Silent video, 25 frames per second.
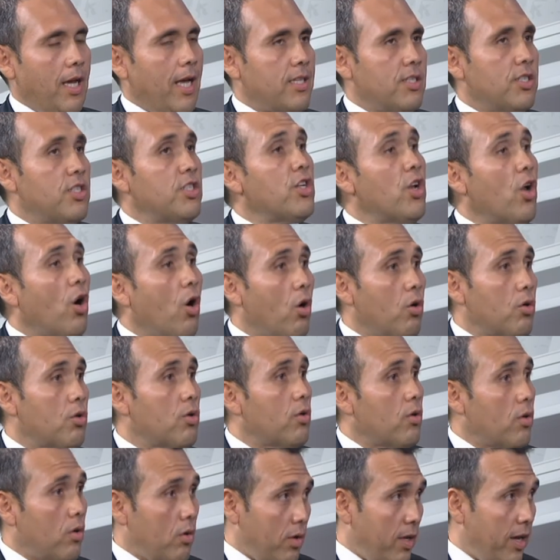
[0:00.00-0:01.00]
no
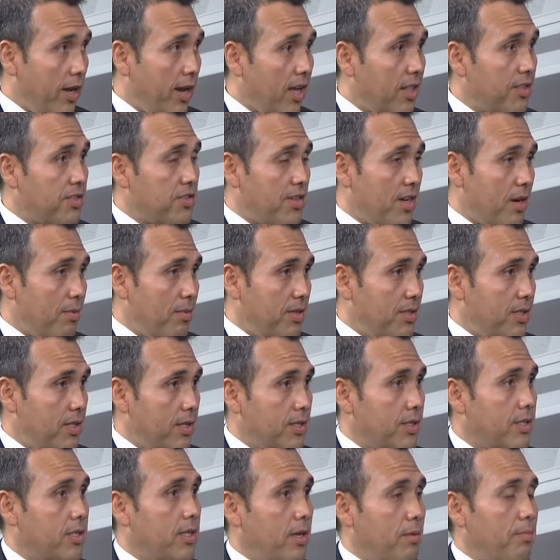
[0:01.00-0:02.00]
health
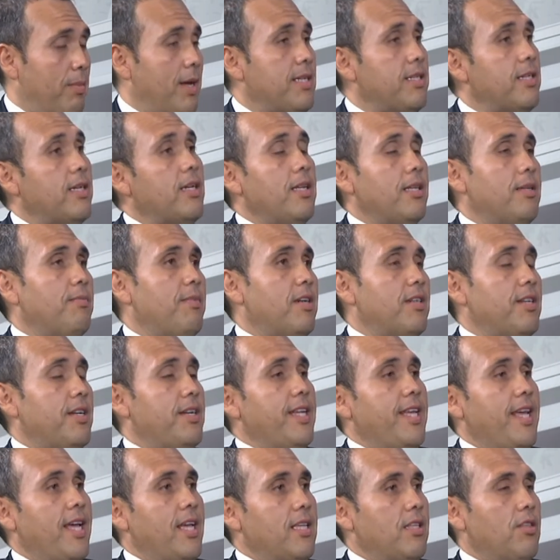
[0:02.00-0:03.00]
services, and basically through
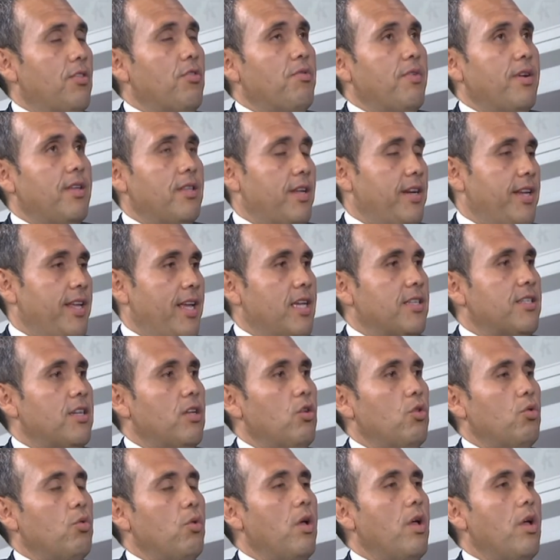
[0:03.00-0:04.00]
Ventanilla de
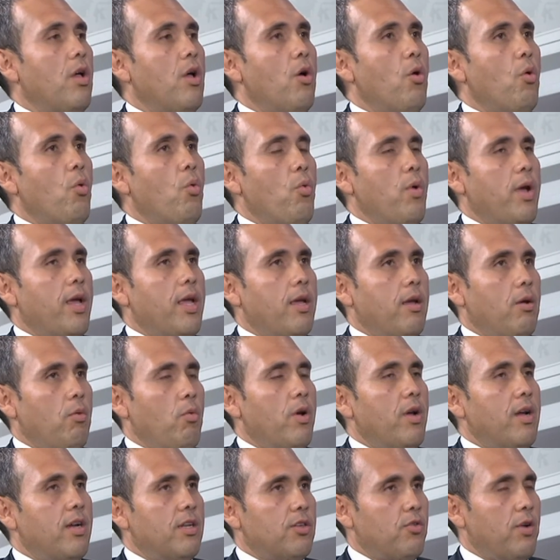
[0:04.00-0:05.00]
Salud, we
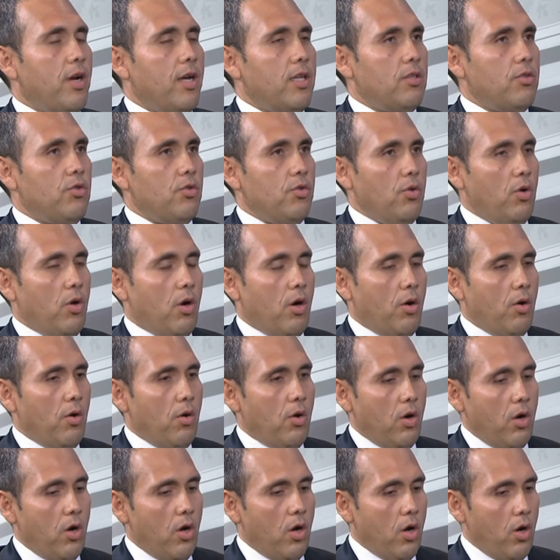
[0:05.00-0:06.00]
can try to
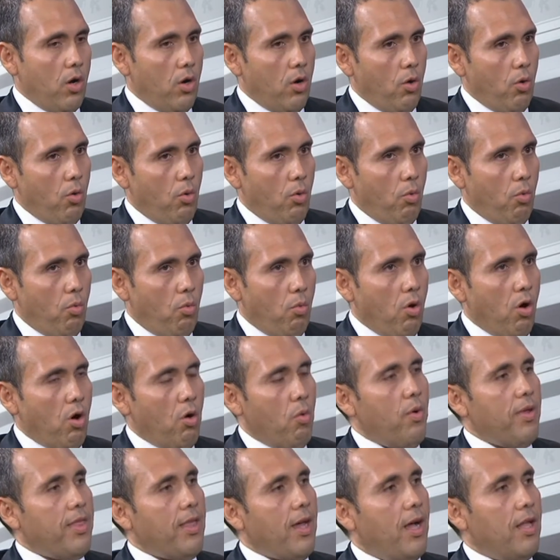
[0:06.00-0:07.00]
work
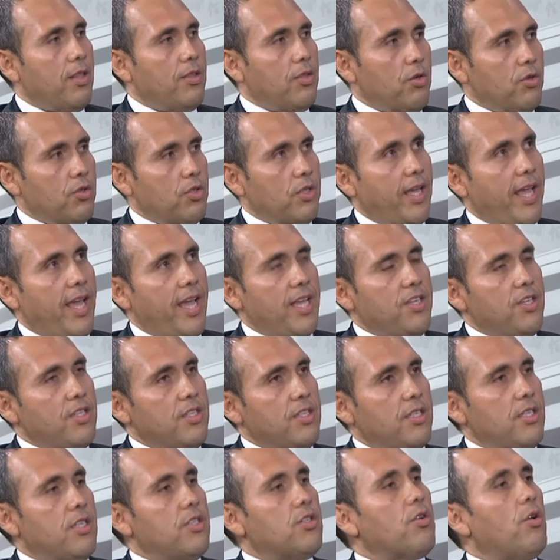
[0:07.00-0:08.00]
with all those
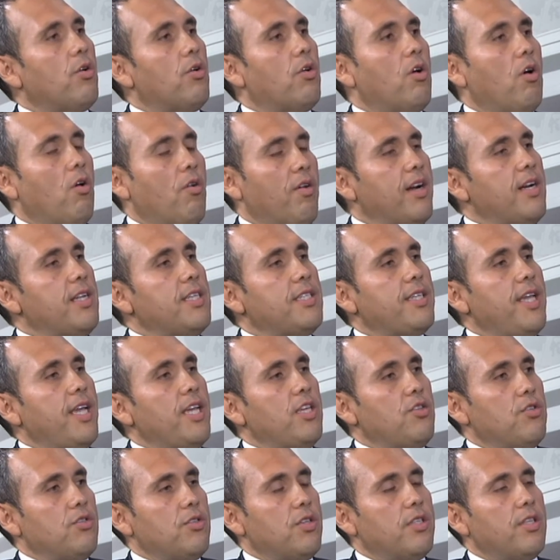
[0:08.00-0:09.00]
agencies or
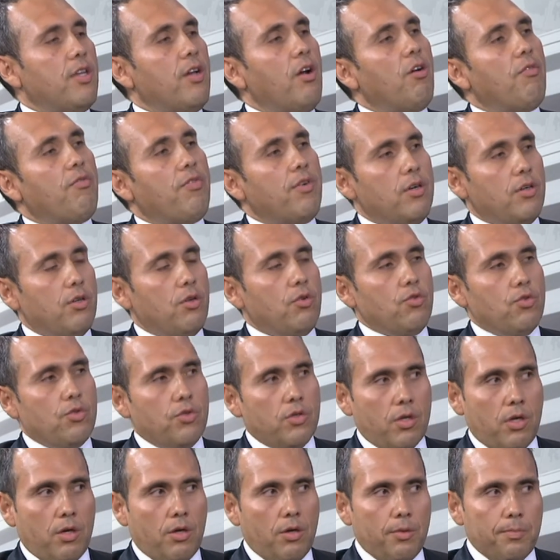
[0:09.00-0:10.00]
organizations that they offer those
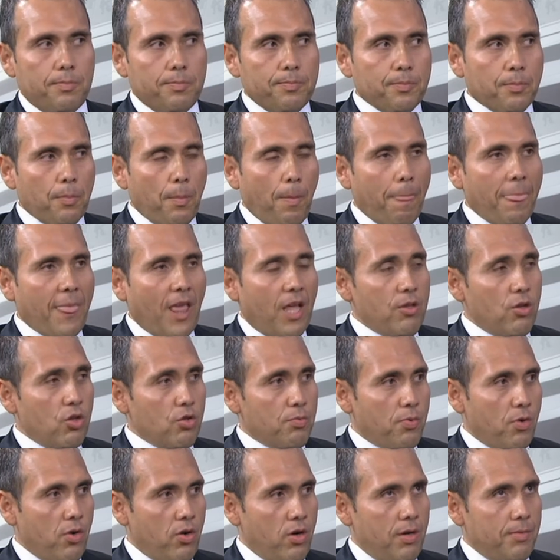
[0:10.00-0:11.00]

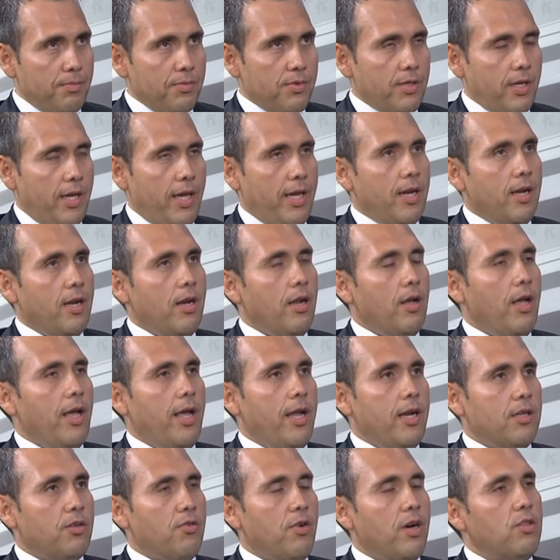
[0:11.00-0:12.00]
programs and
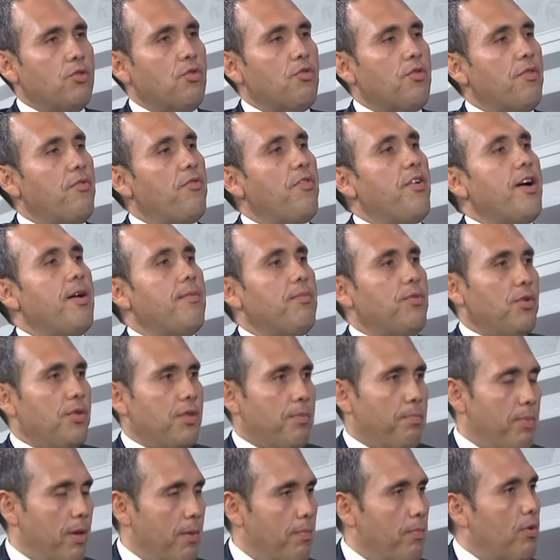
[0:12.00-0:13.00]
try to refer them to the
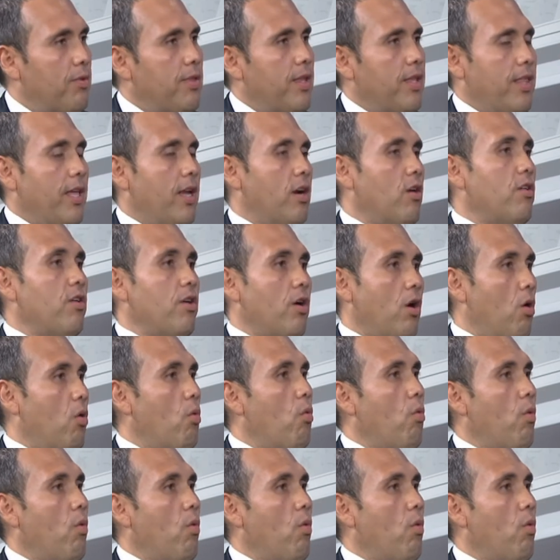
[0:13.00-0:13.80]
people that they don't know